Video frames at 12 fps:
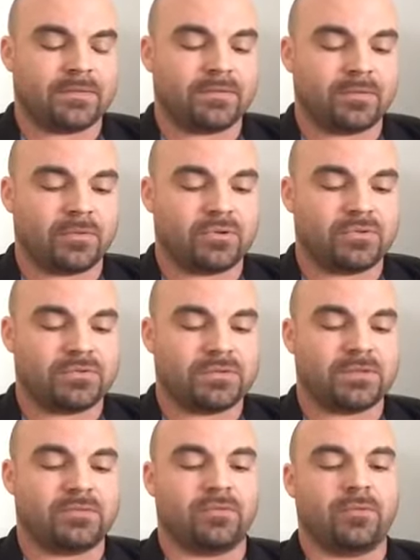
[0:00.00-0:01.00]
someone who
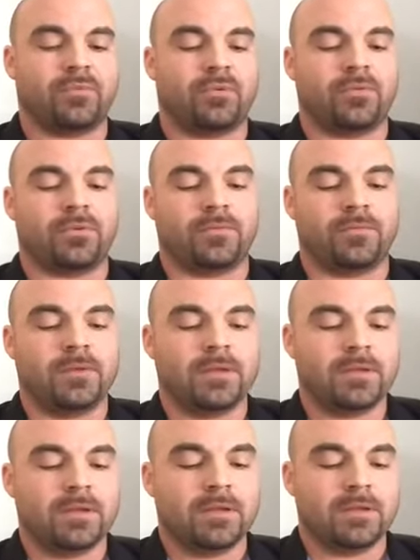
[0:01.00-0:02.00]
sits on the board of,
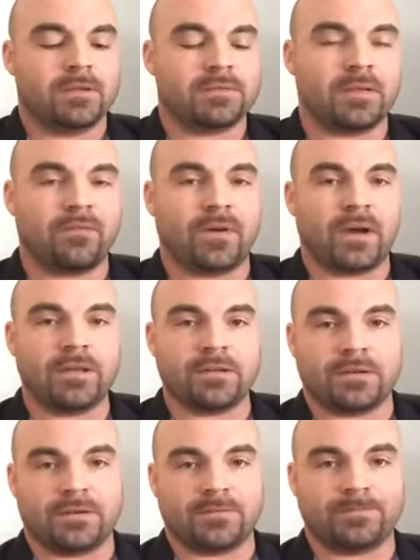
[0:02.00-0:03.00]
let's say,
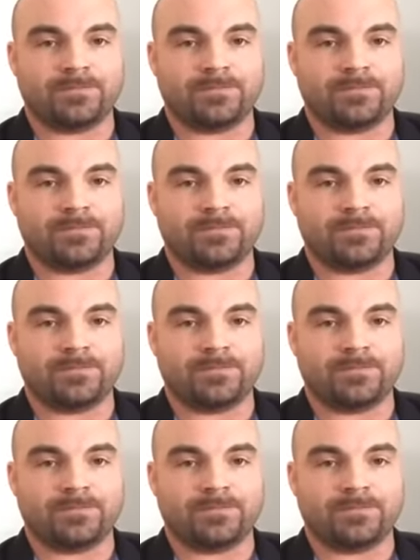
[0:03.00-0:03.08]
Viacom.